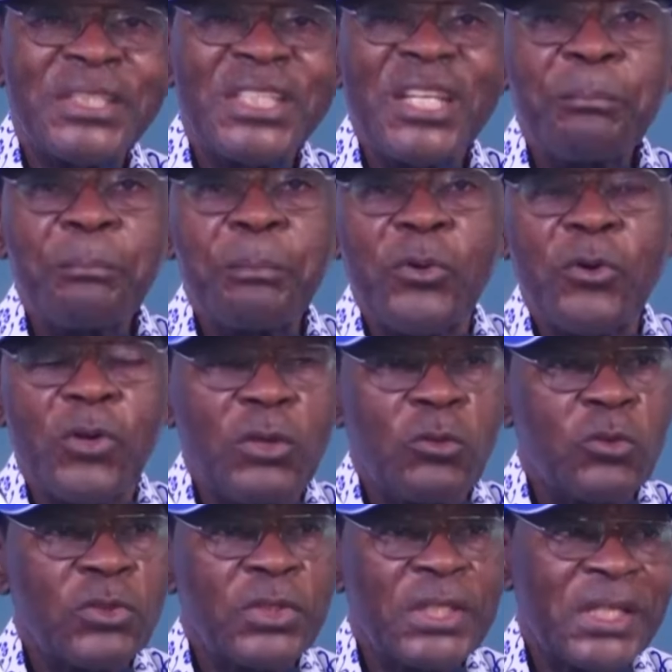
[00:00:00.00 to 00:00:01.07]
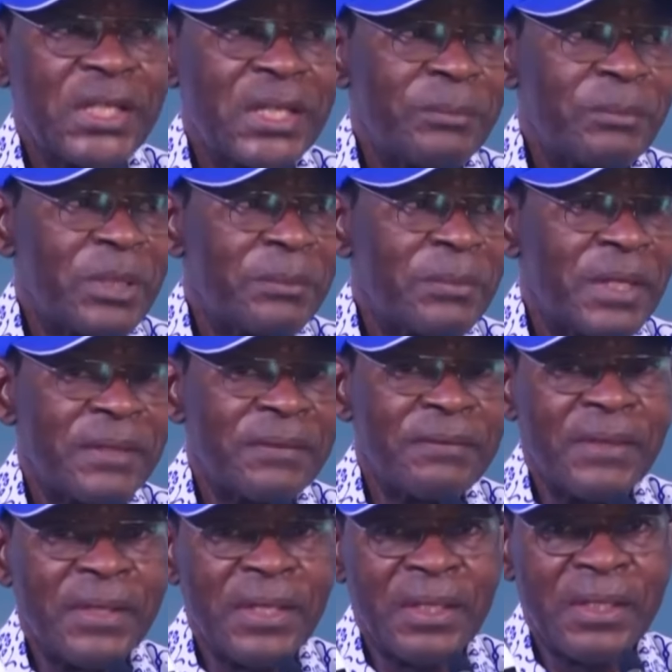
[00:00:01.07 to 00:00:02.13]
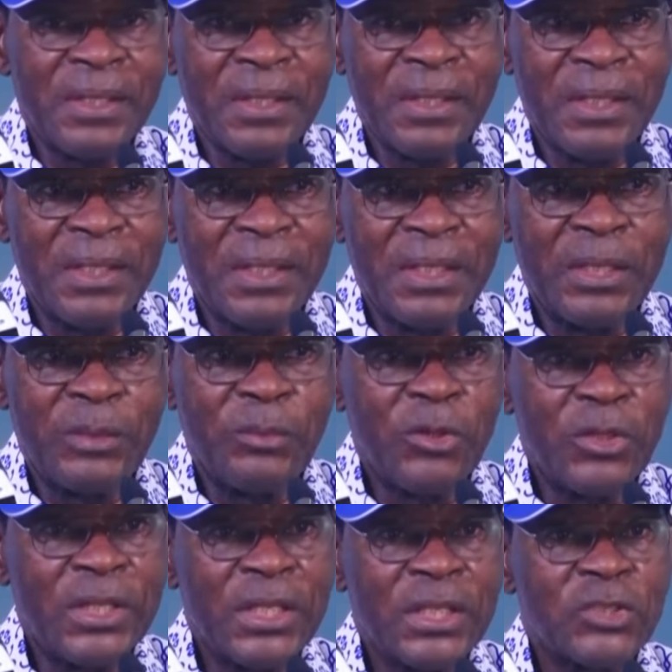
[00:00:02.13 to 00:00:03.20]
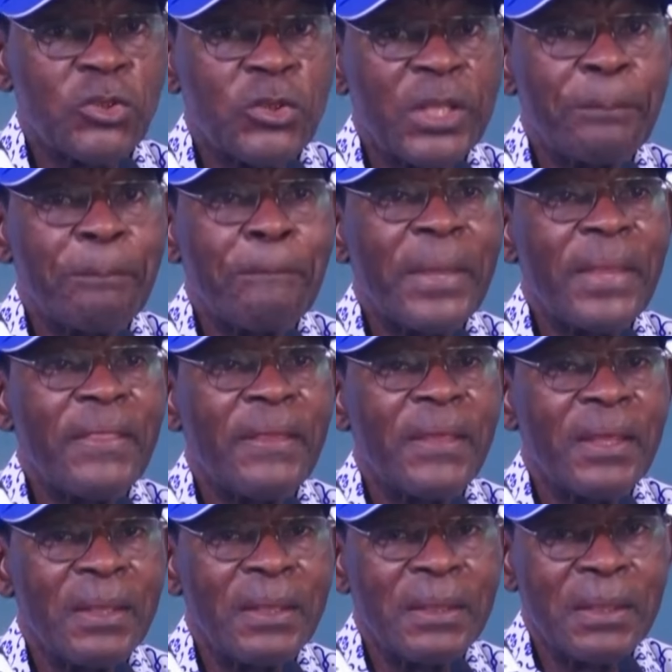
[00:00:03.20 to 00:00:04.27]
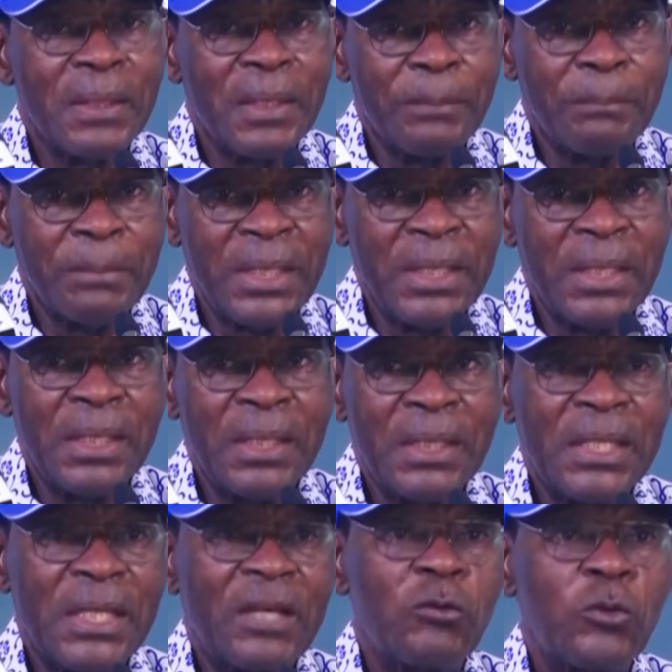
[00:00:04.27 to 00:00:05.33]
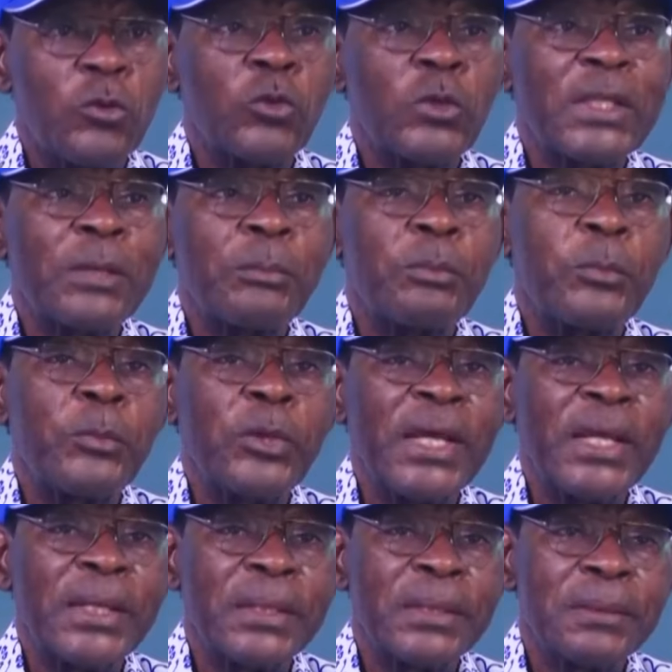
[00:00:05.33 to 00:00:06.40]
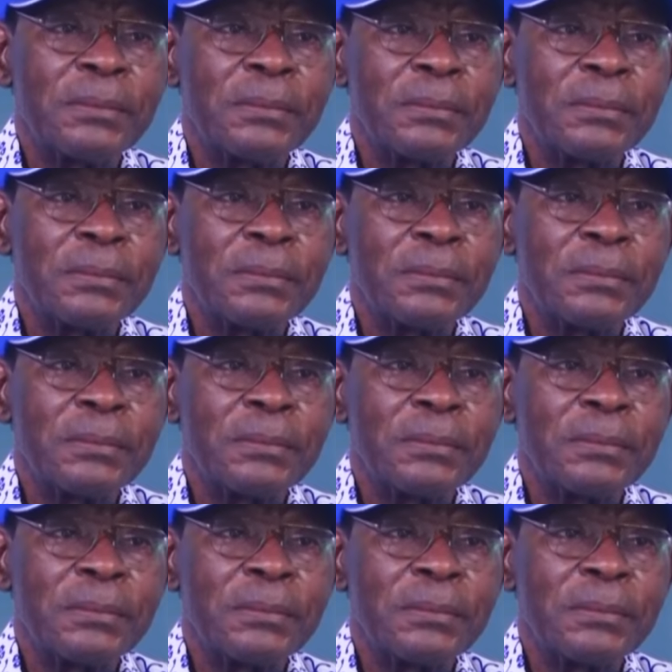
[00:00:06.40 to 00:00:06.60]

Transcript: the United States is. Before we get into the hypocrisy of the United States, consider President Teodoro's